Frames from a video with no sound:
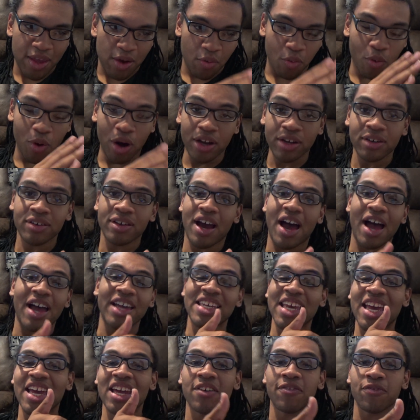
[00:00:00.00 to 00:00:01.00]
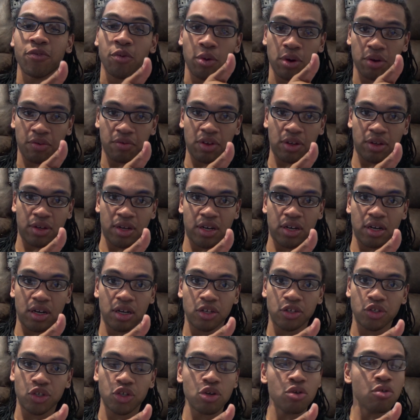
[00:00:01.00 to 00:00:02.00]
One, I can't afford a real gun.
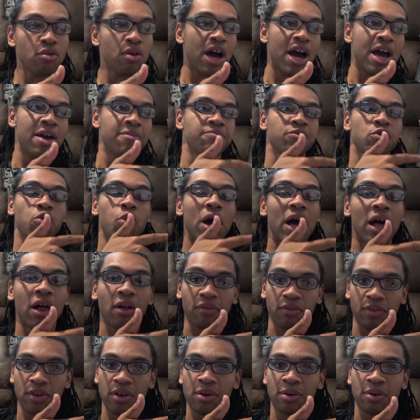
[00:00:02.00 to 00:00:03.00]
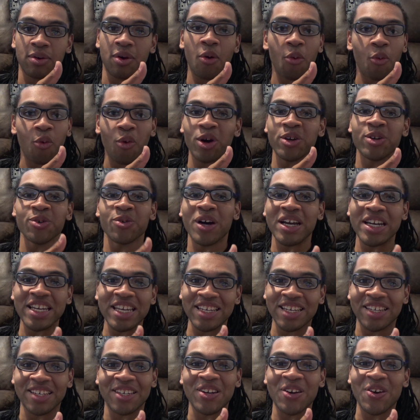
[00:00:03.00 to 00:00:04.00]
Two, I'm 12. What do I
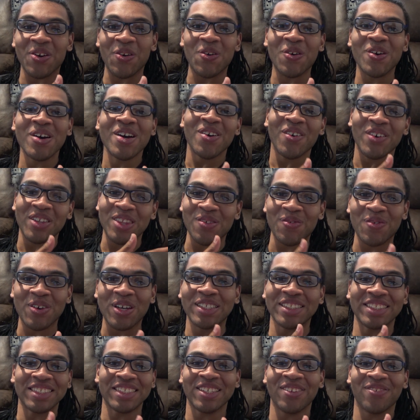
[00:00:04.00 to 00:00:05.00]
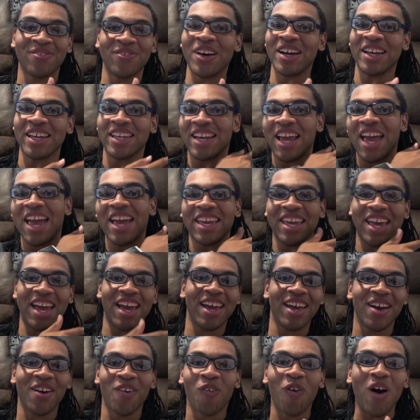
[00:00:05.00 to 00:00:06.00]
need to do with a real steel fucking
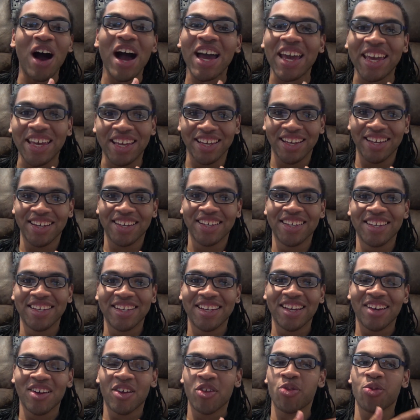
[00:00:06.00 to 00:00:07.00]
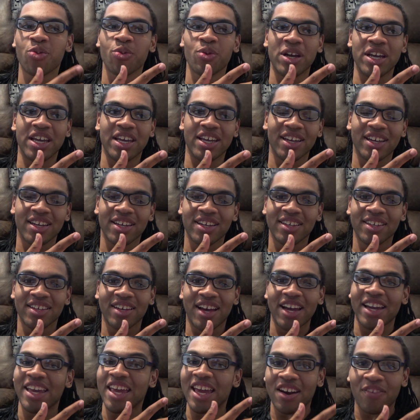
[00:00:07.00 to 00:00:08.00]
AK? Why? Three,
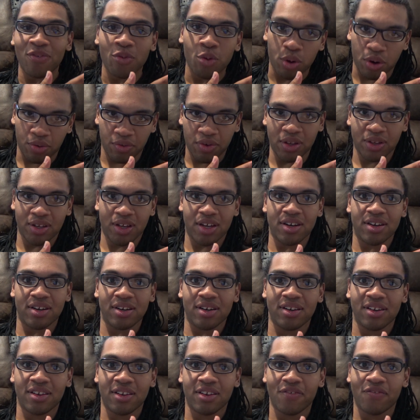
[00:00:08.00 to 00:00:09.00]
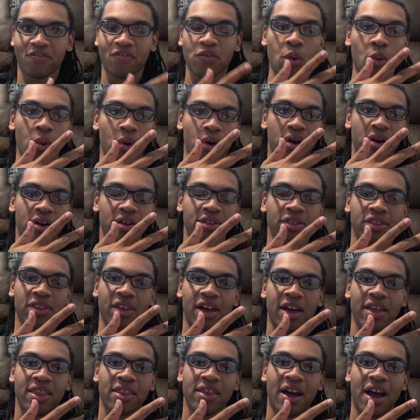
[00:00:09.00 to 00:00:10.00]
I can't afford a real gun. Four,
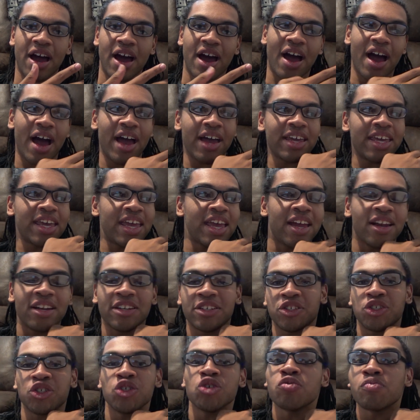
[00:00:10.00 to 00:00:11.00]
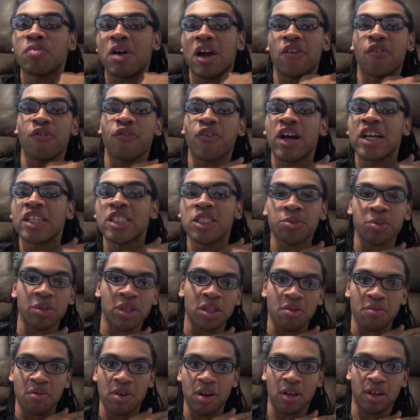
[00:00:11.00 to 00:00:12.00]
I can't shoot my friends with
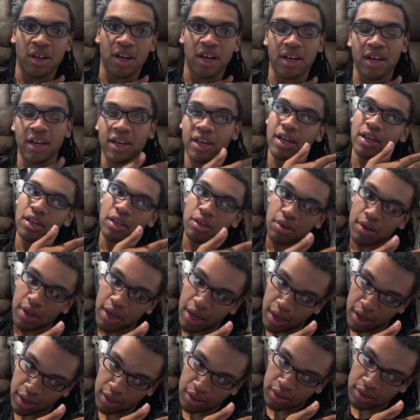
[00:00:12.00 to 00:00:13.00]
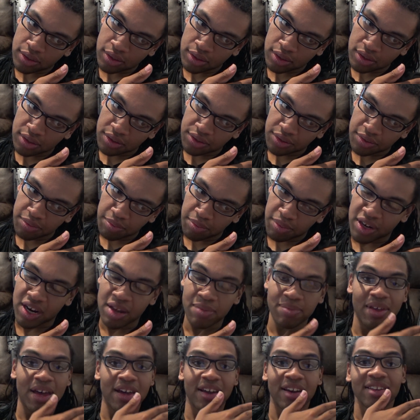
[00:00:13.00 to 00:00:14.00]
the real gun. Again, you can, but
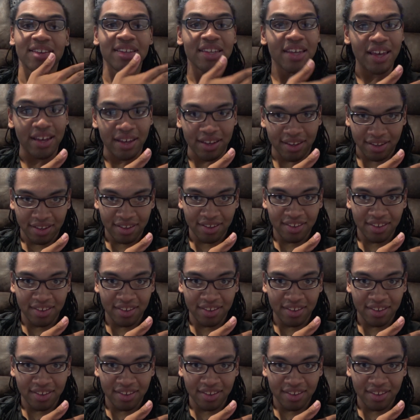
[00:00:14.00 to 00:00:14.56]
I'm not a dick.